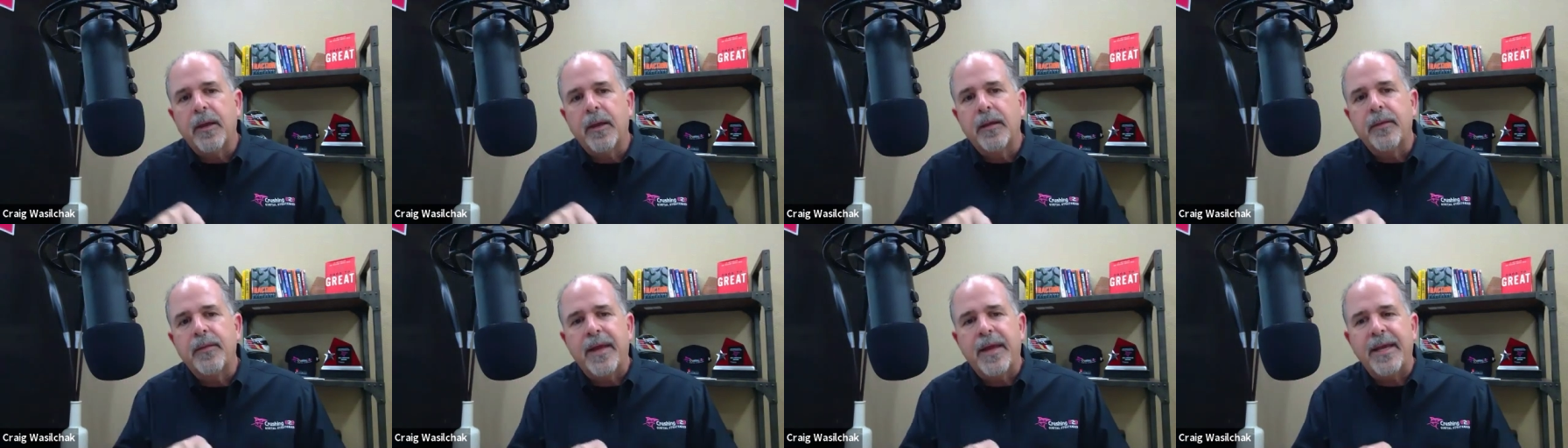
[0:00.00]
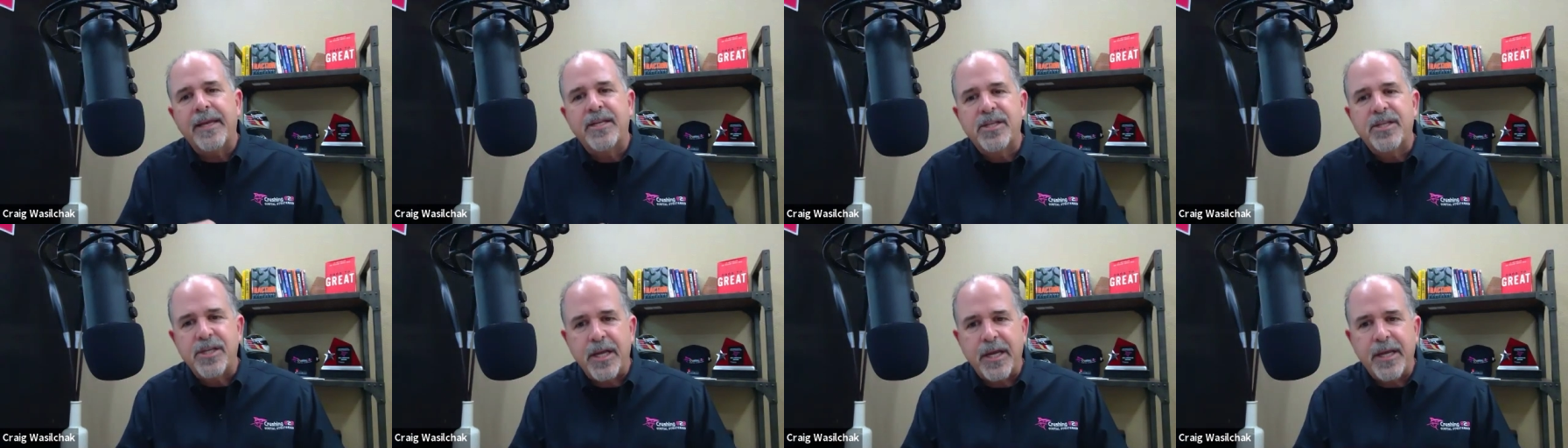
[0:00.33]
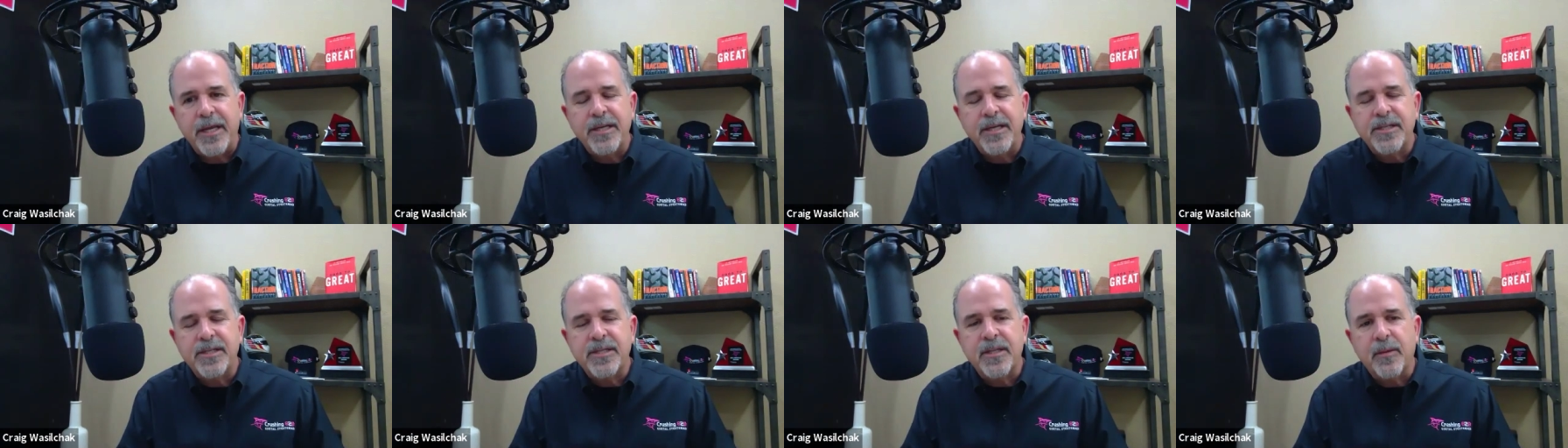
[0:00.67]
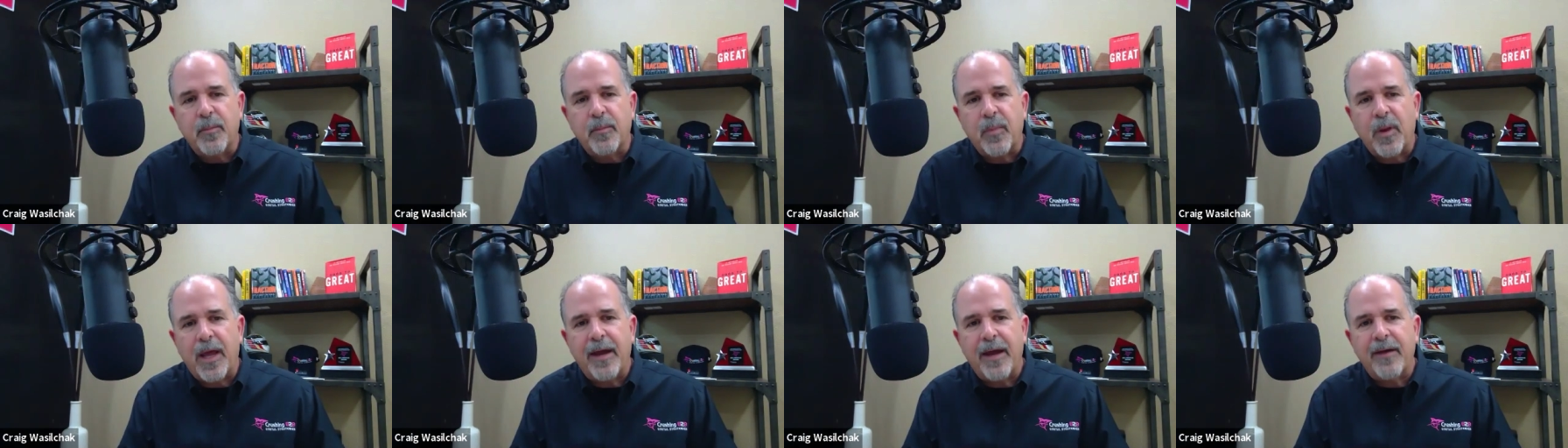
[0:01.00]
they changed the
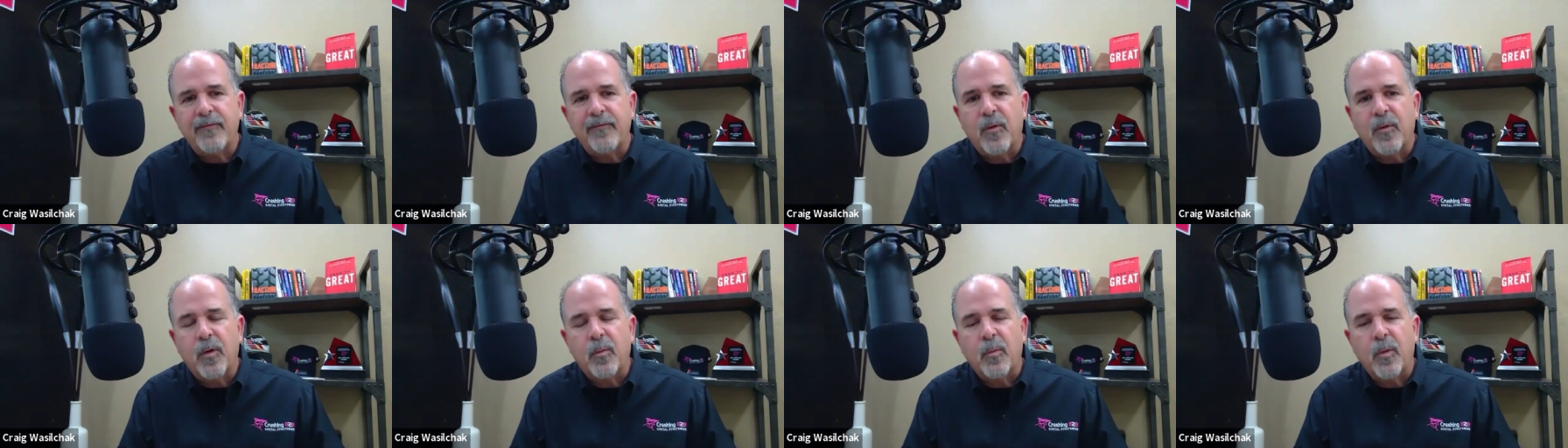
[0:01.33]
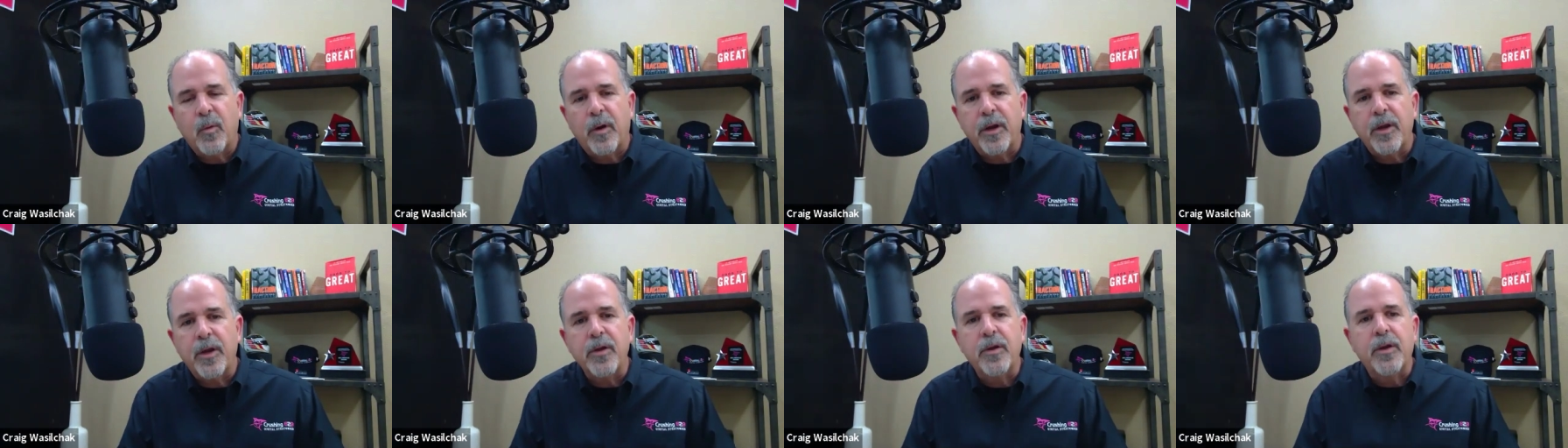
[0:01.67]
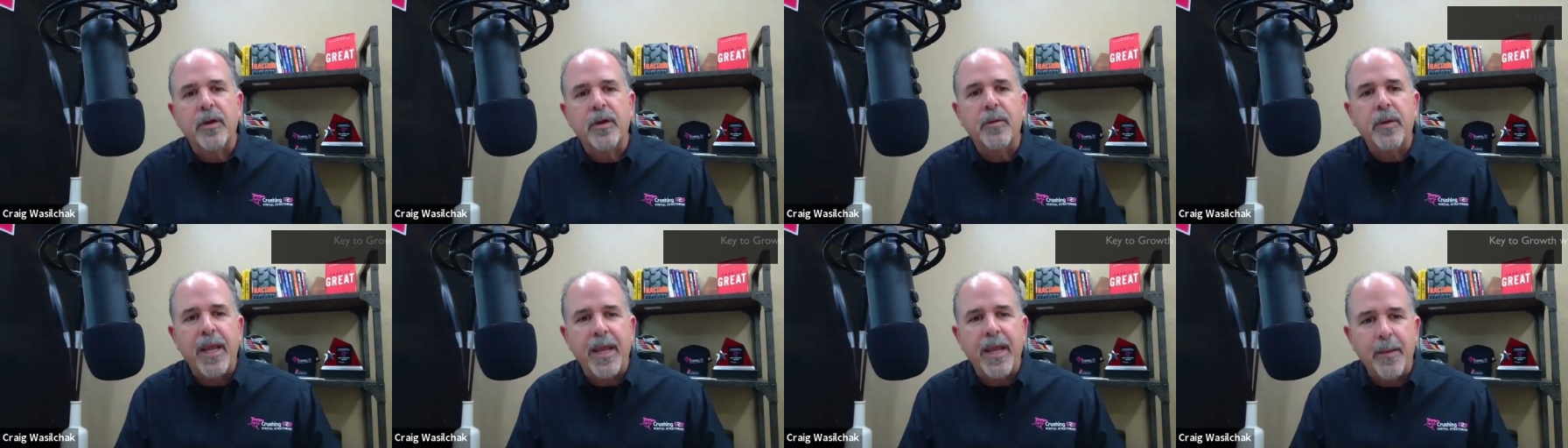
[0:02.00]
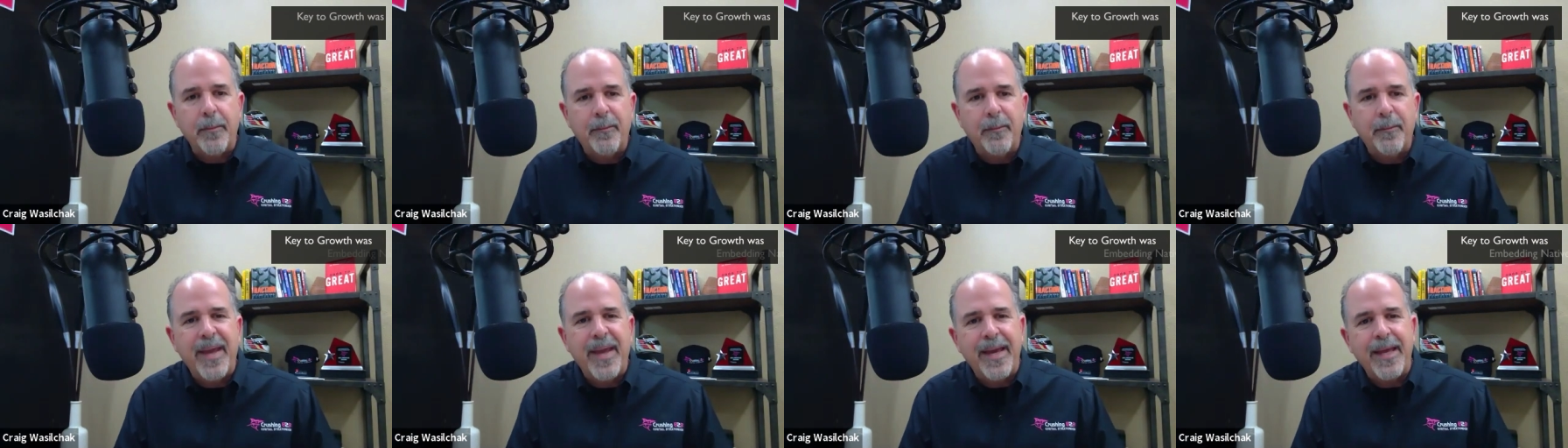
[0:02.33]
platform where you can
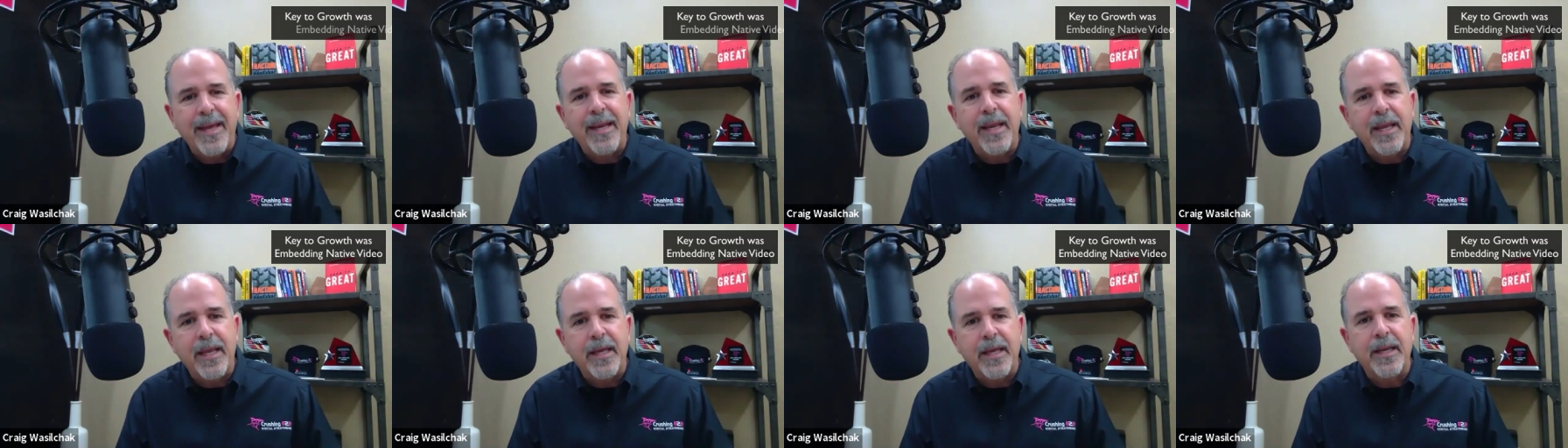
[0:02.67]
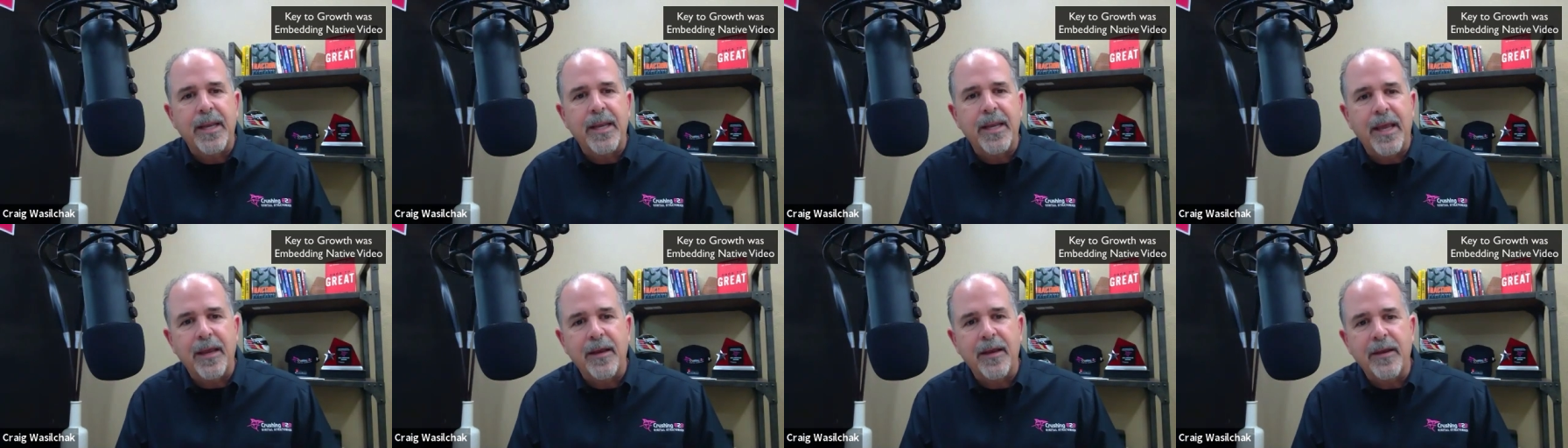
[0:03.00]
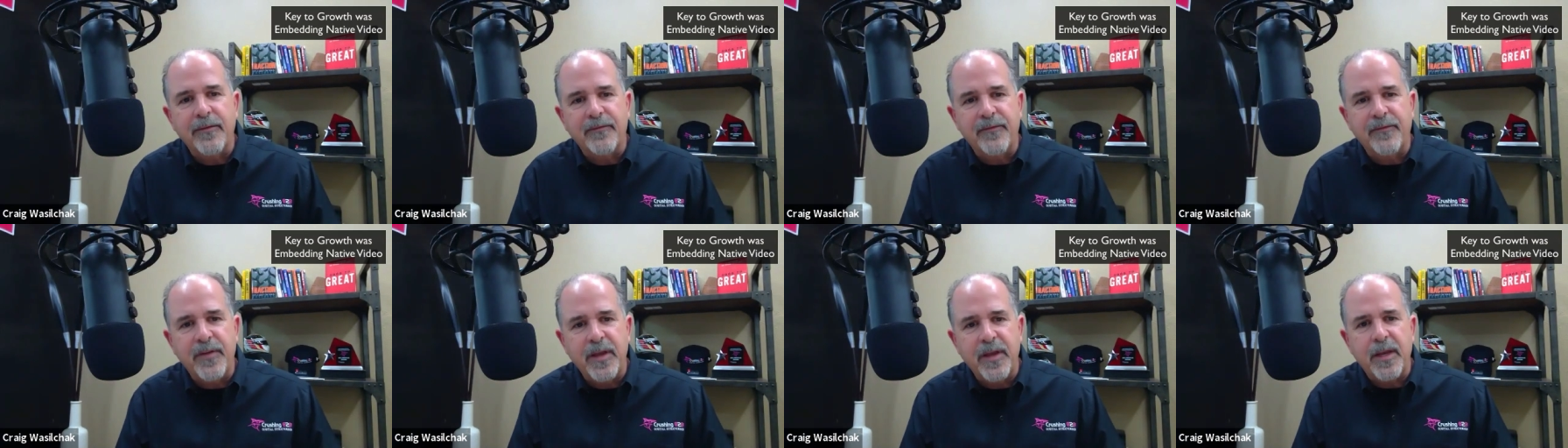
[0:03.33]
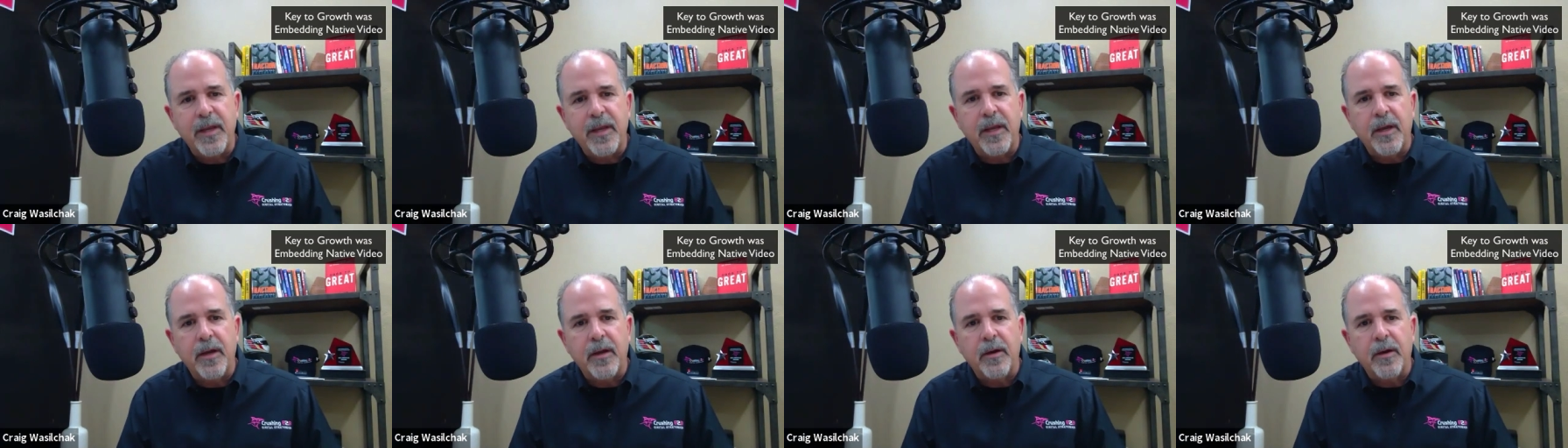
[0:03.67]
embed in native
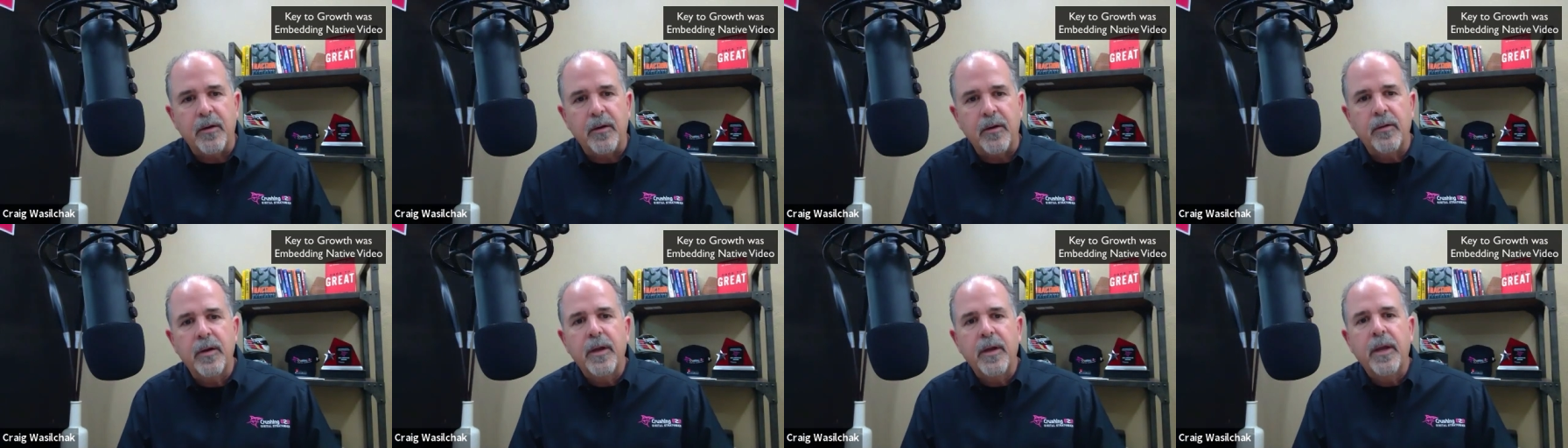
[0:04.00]
video.